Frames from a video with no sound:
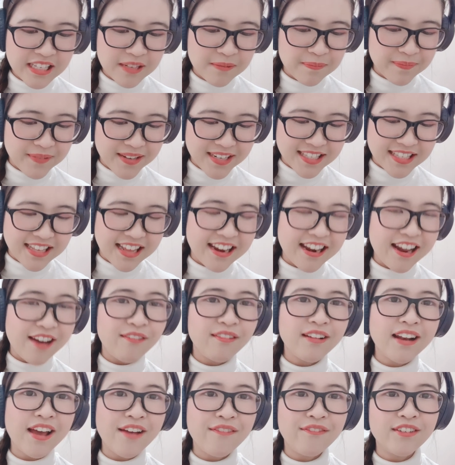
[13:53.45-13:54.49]
it means that I
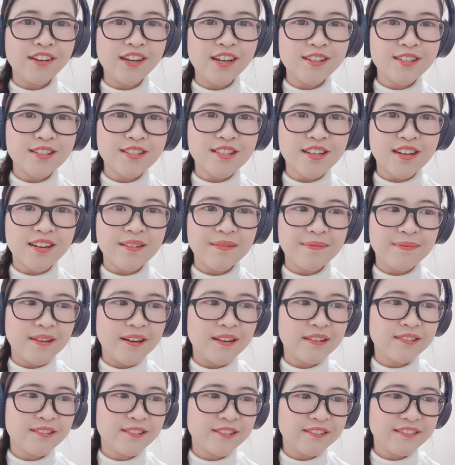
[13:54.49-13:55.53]
will have a lot to talk
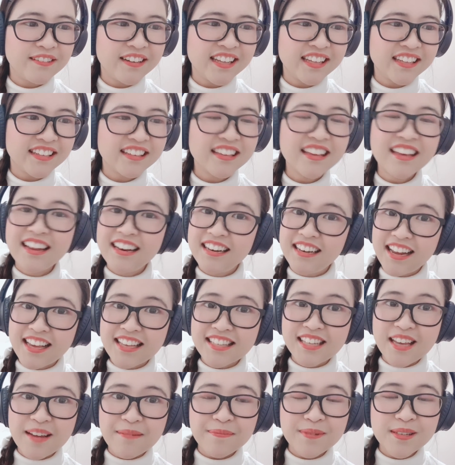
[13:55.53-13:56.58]
about during
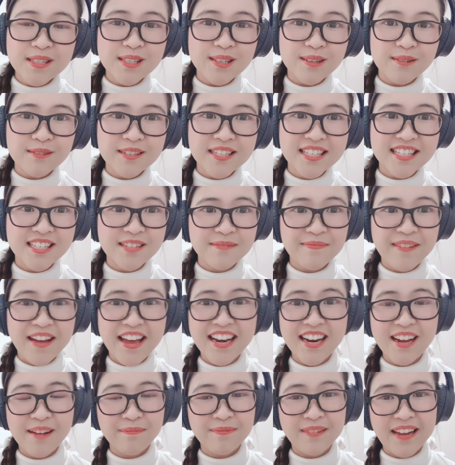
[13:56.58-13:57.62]
next episode's
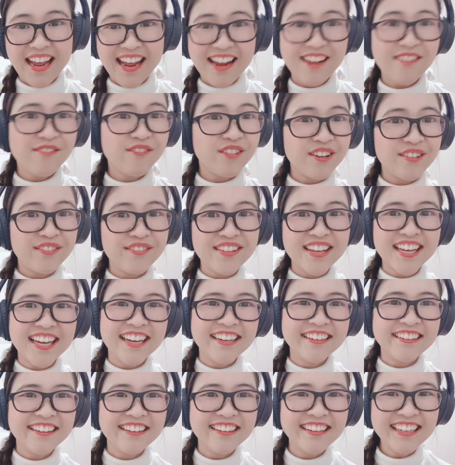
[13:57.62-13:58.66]
Japan update for
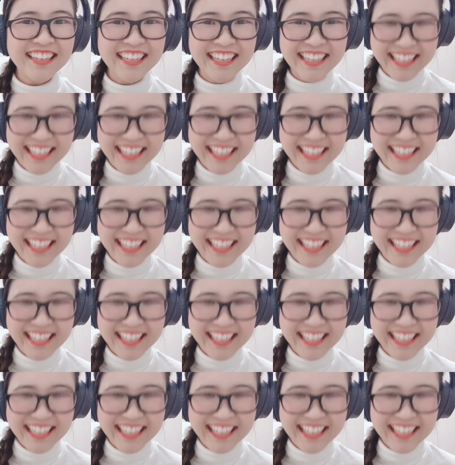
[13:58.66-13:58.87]
VKanon.